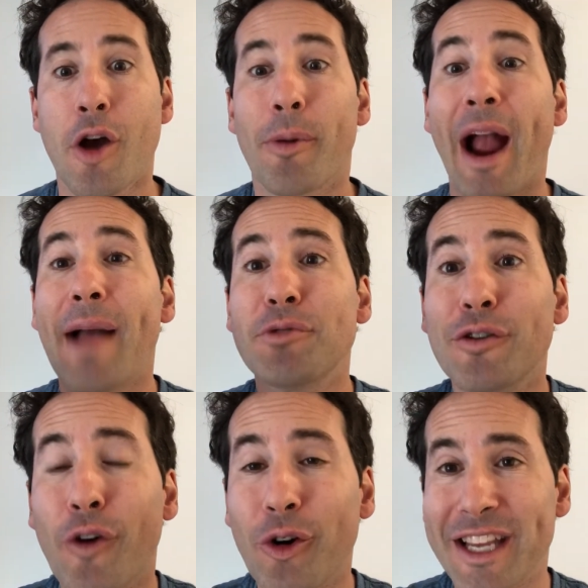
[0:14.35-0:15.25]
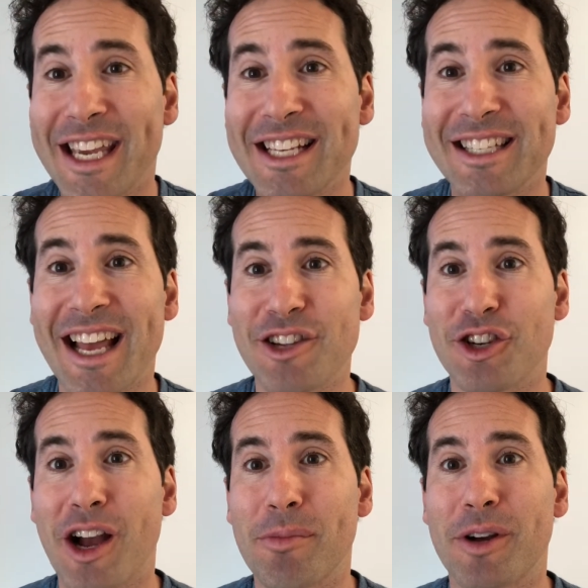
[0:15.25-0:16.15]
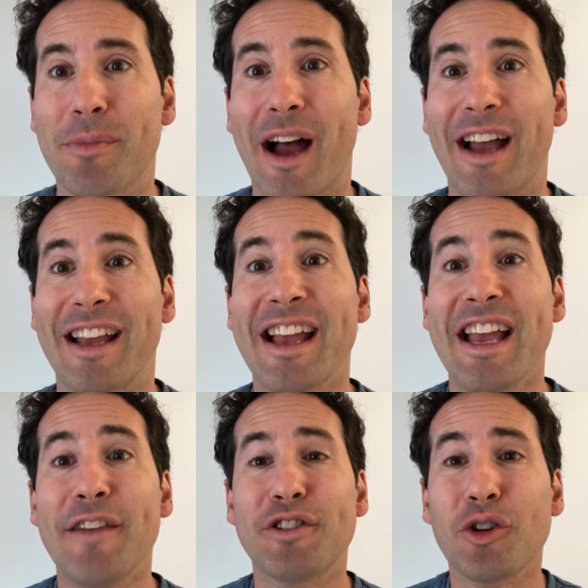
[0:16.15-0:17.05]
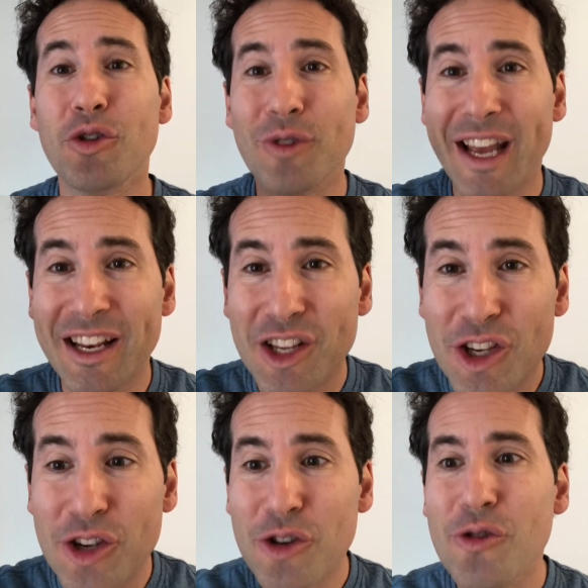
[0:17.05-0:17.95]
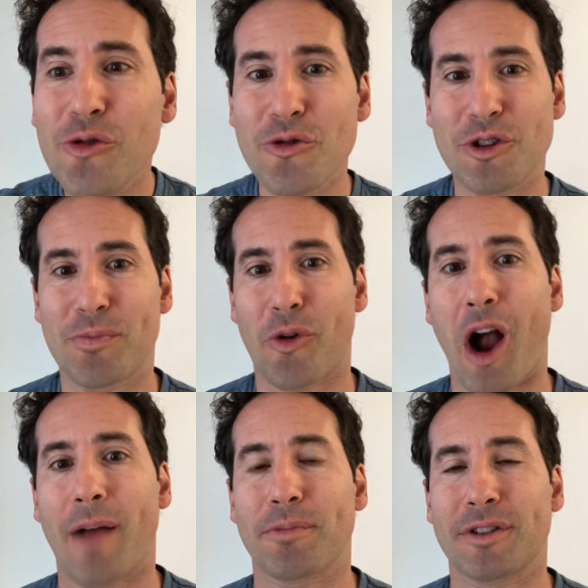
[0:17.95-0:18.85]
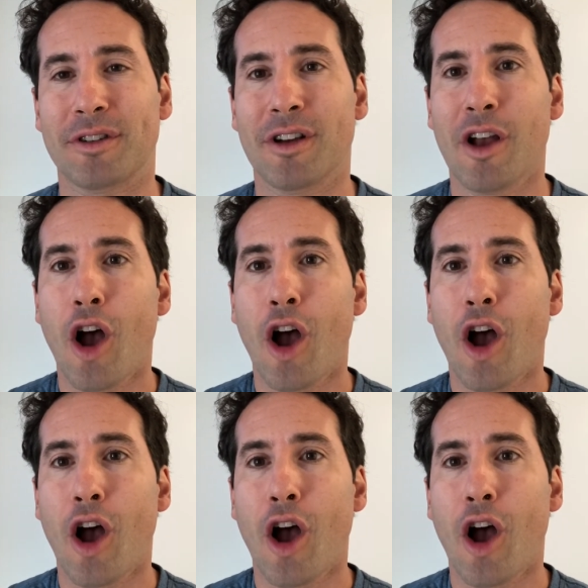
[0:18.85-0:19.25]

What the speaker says: Perhaps you've already kissed that job goodbye. If so, you get huge props.